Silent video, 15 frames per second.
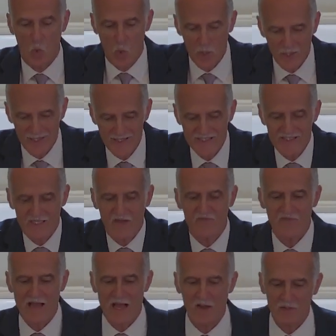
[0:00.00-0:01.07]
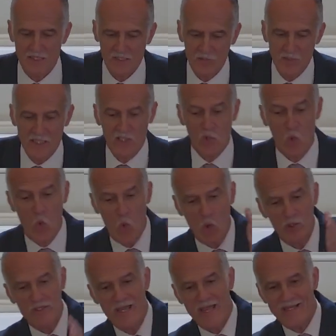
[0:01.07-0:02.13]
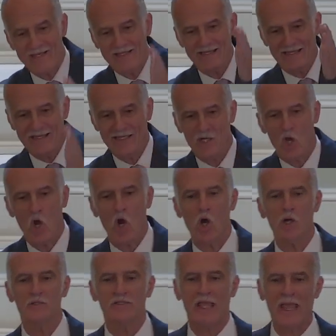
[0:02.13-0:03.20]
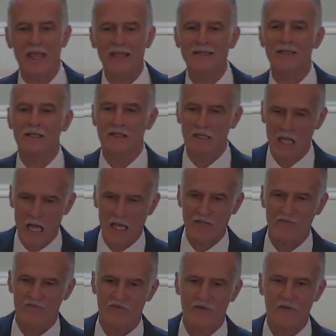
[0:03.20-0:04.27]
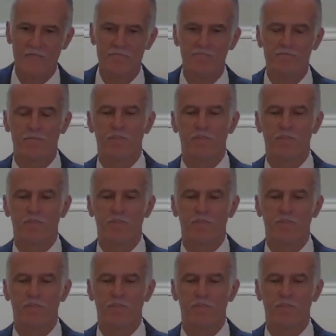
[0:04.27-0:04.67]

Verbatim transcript: uh, working itself out in being coordinated in heart and life,